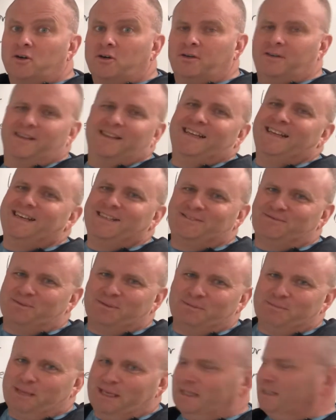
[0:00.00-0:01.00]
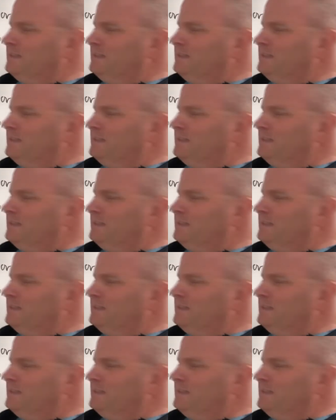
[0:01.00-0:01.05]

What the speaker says: No, that doesn't really make any